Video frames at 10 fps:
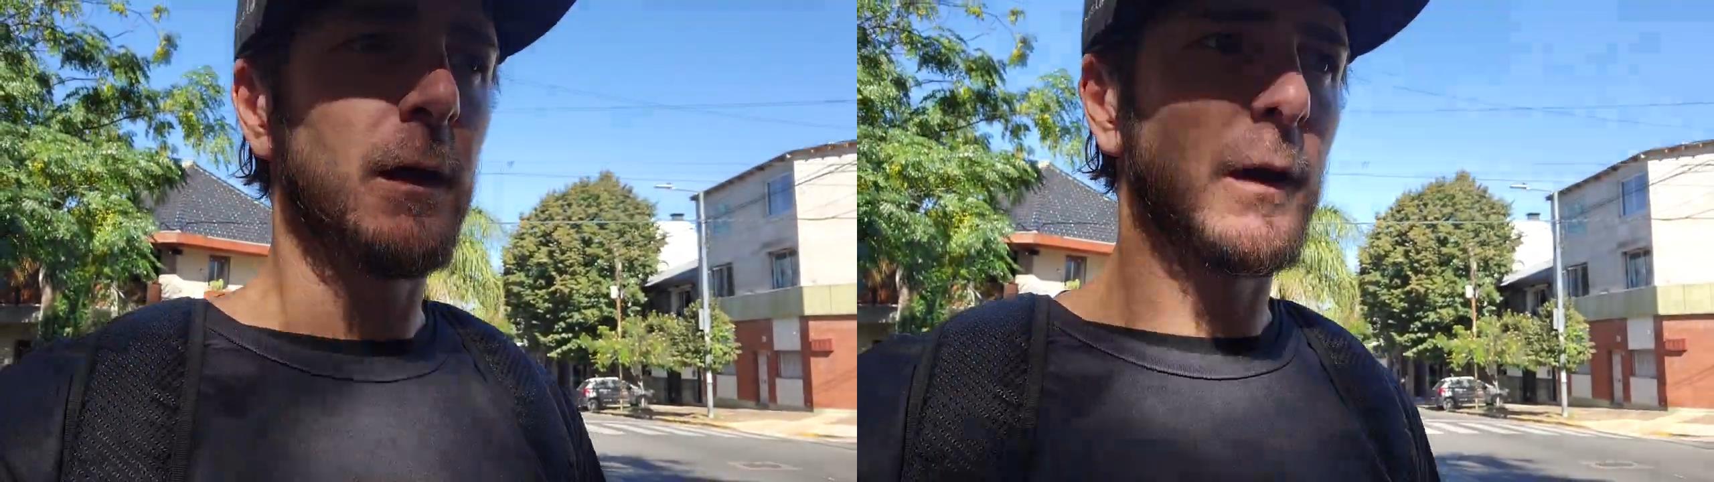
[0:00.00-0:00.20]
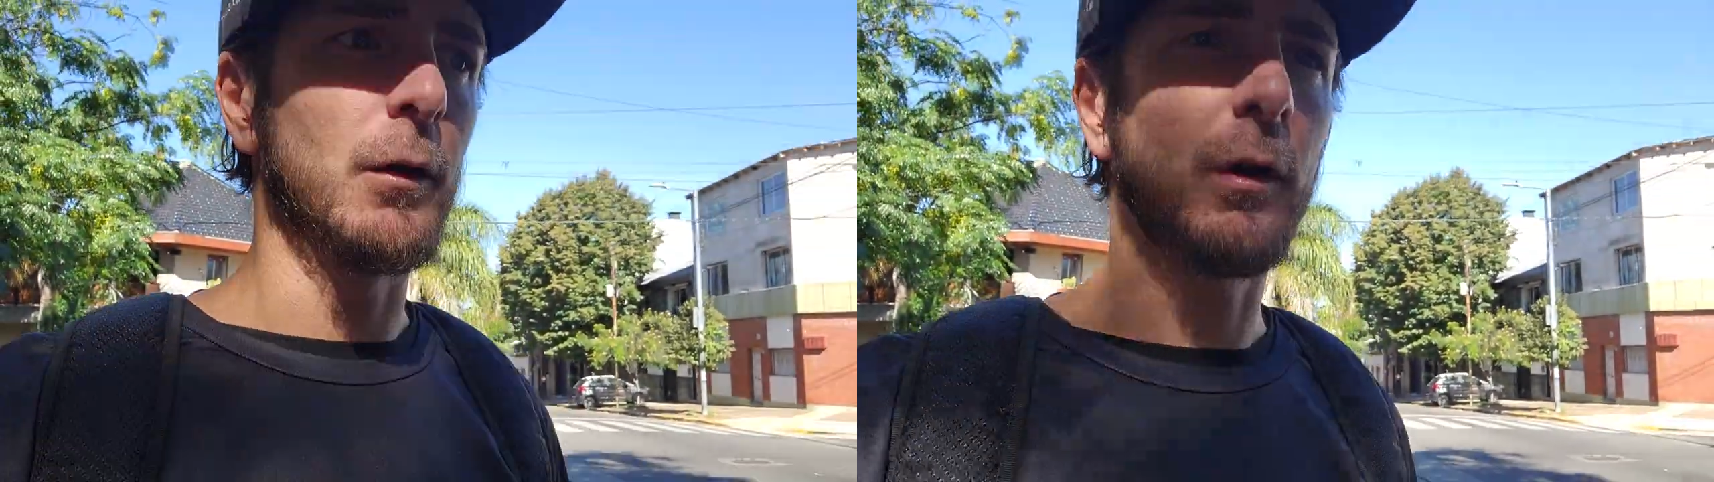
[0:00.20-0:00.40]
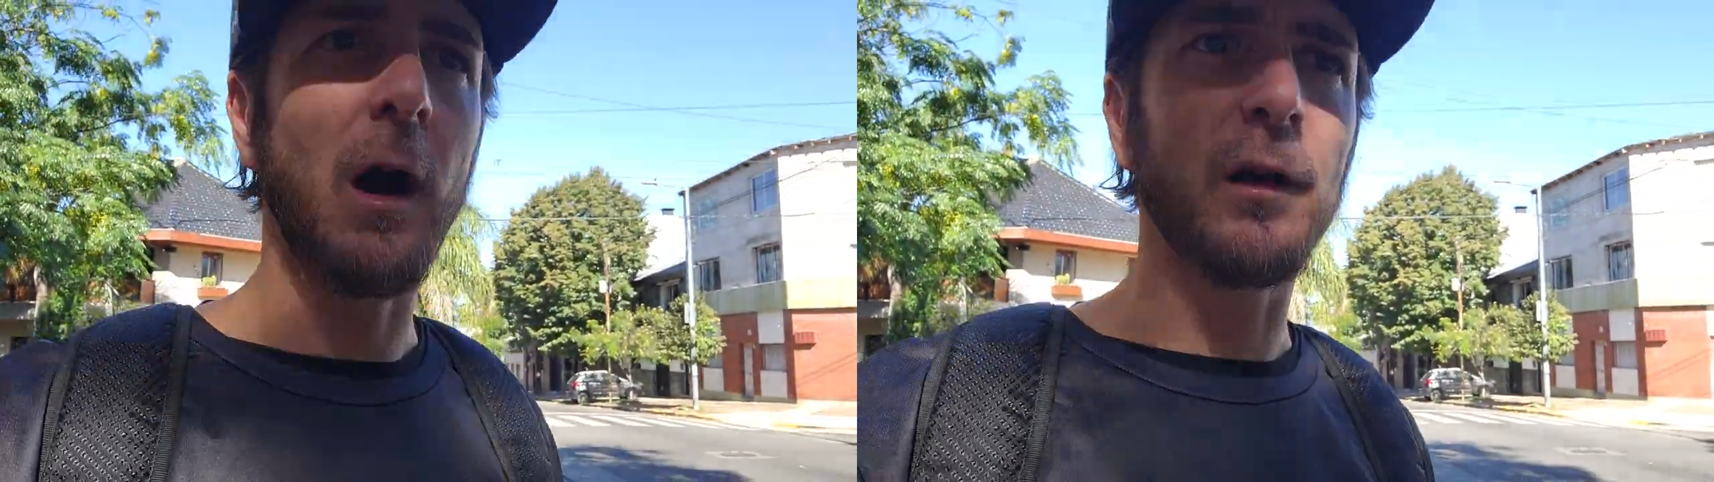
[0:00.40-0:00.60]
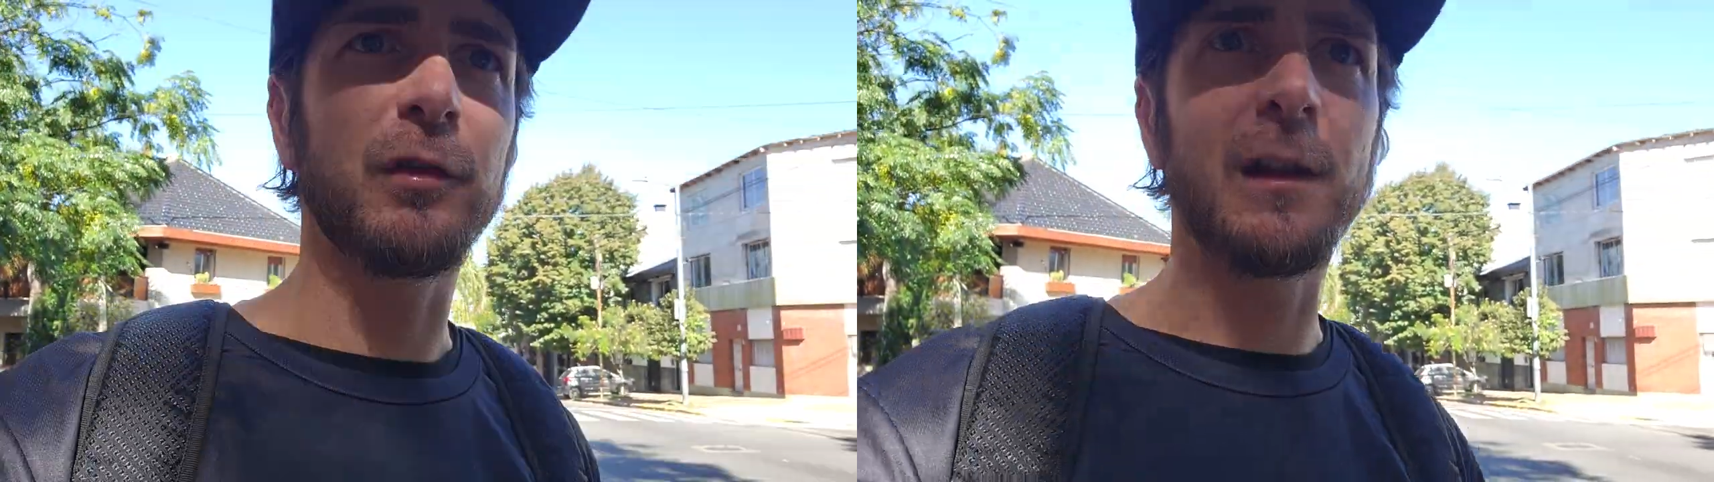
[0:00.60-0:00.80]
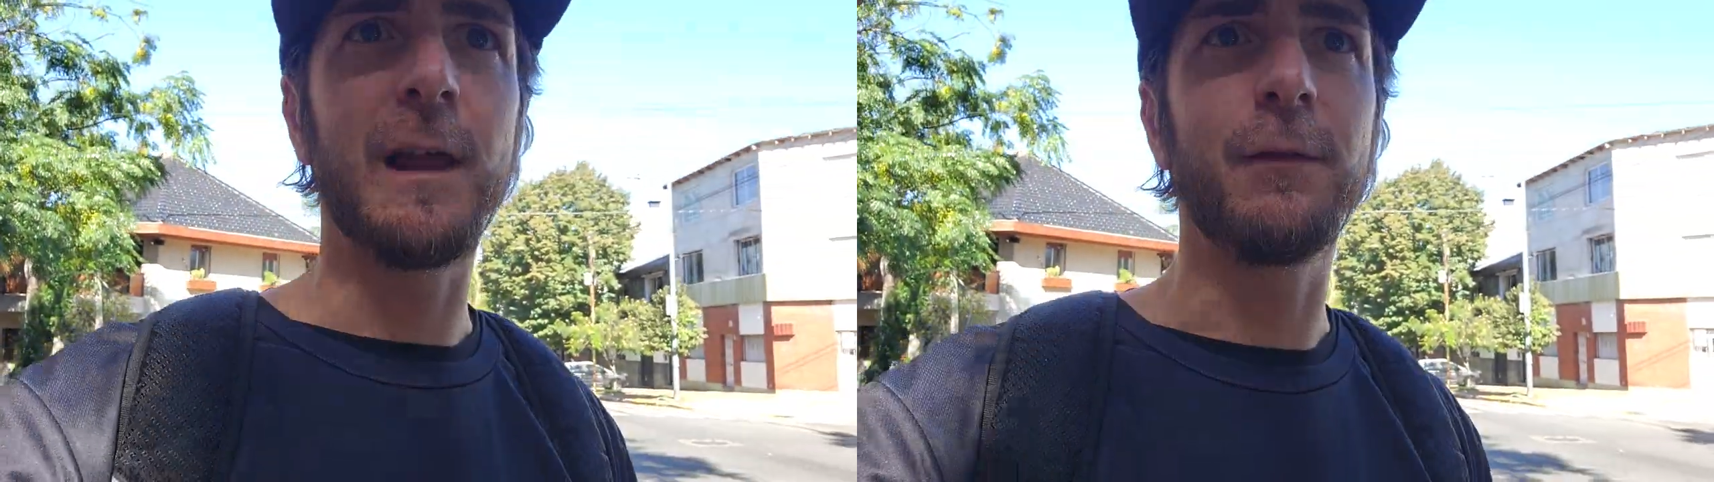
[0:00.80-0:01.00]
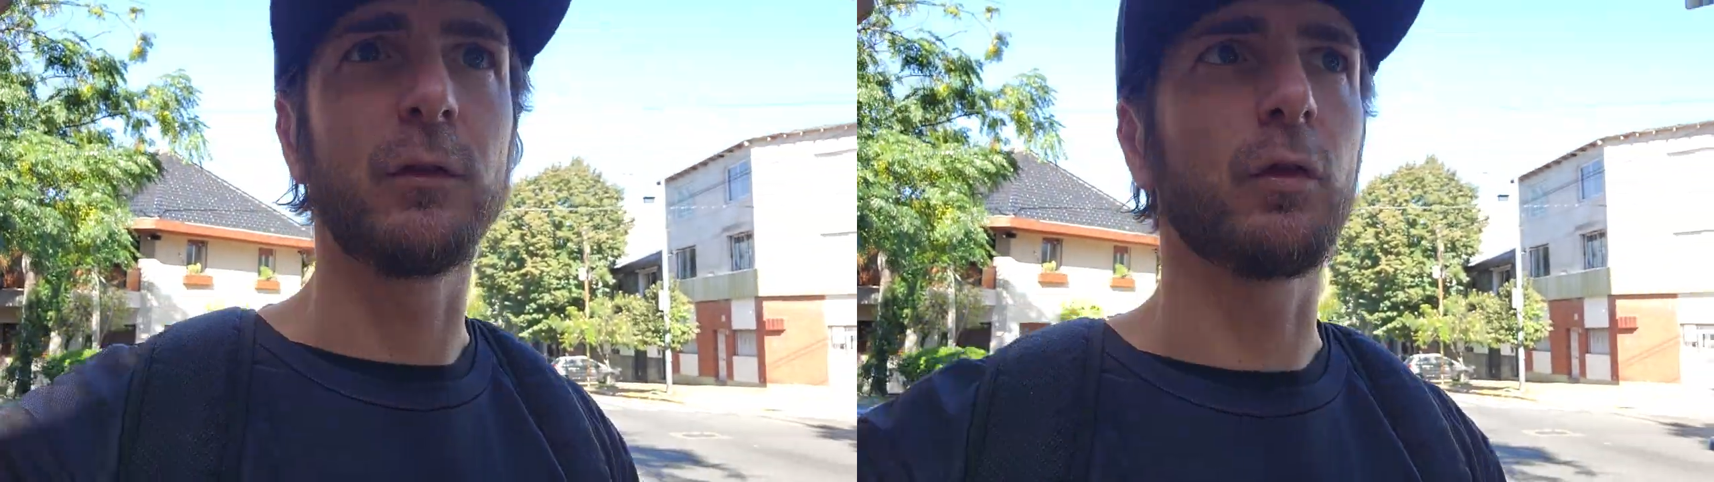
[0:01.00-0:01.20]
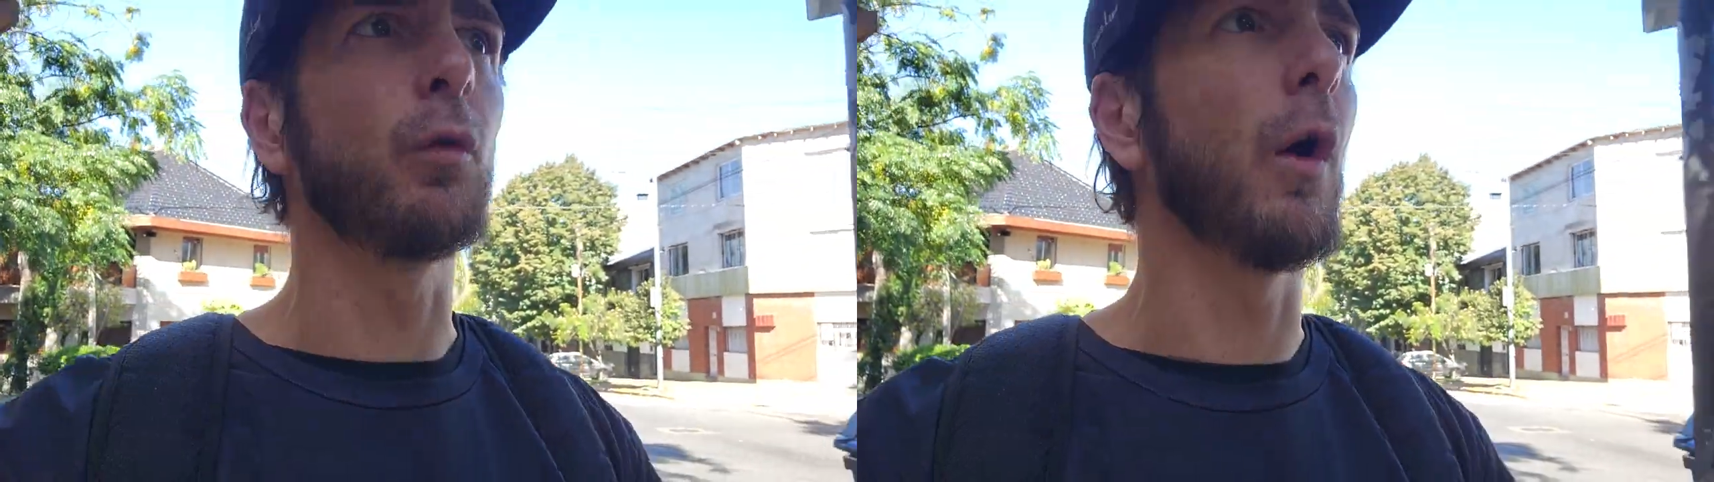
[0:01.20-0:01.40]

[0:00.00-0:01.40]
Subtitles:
you know, cost of living to